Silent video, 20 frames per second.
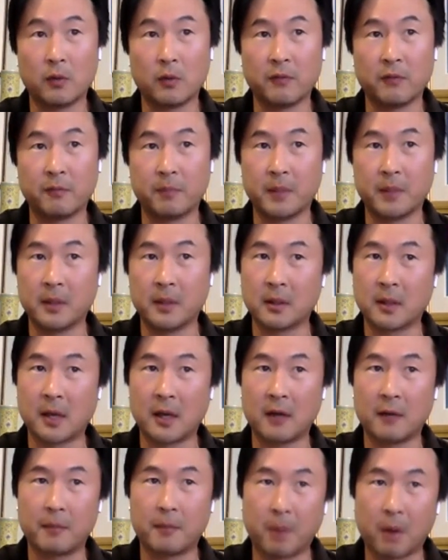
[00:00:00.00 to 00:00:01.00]
we've been
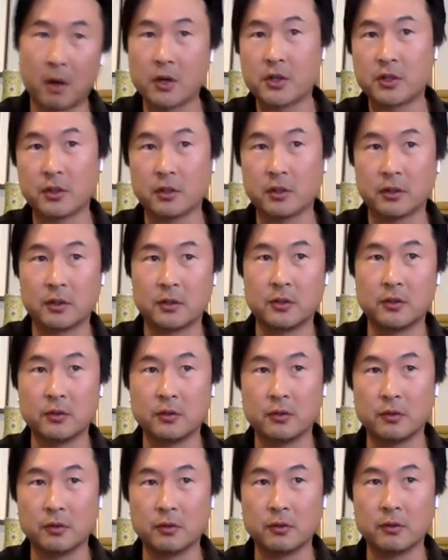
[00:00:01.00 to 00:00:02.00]
kind of partial
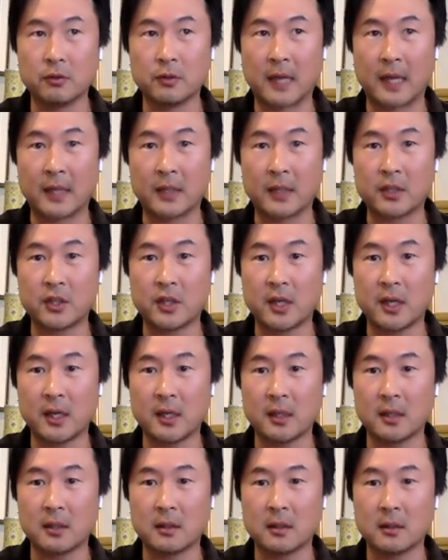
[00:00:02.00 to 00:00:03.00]
to that
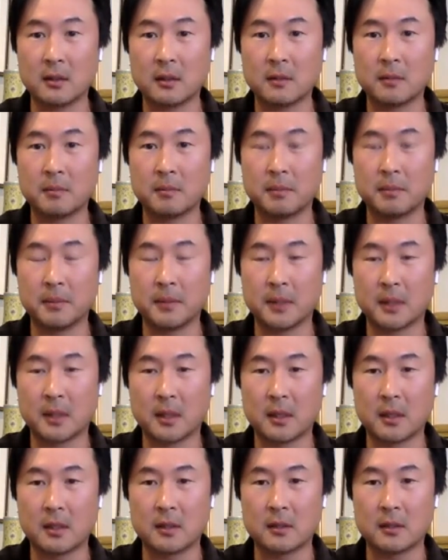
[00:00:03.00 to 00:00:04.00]
chain
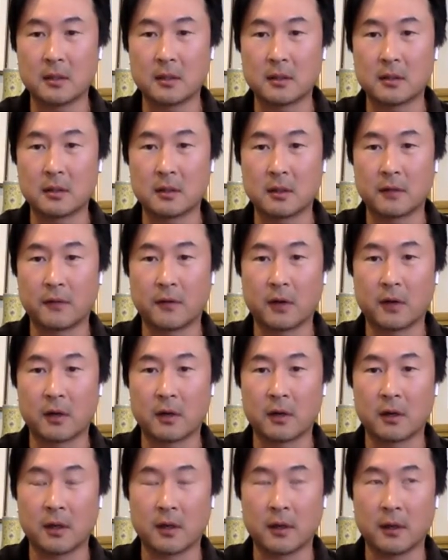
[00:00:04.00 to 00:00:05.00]
because of
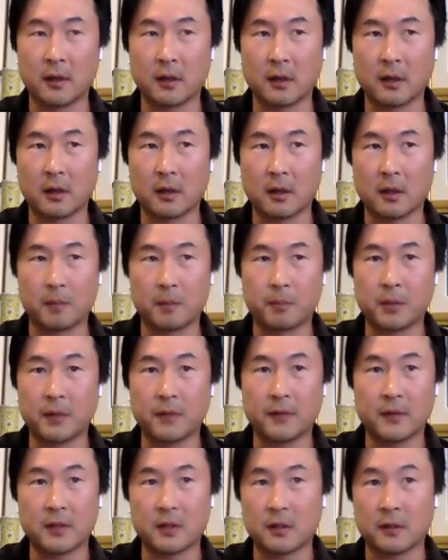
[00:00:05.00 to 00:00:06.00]
our
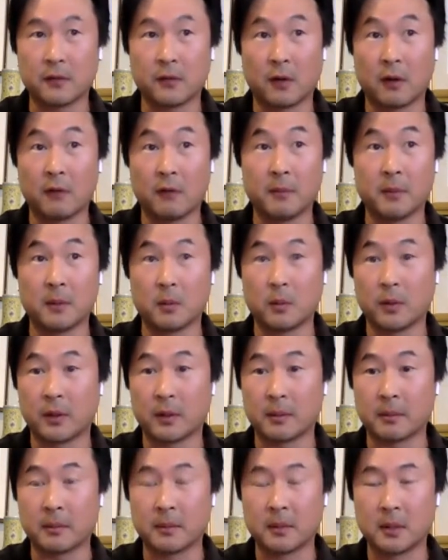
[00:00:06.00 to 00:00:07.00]
previous involvement with
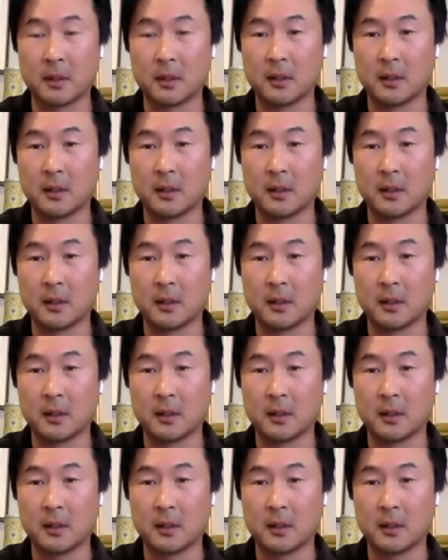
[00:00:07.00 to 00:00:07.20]
them.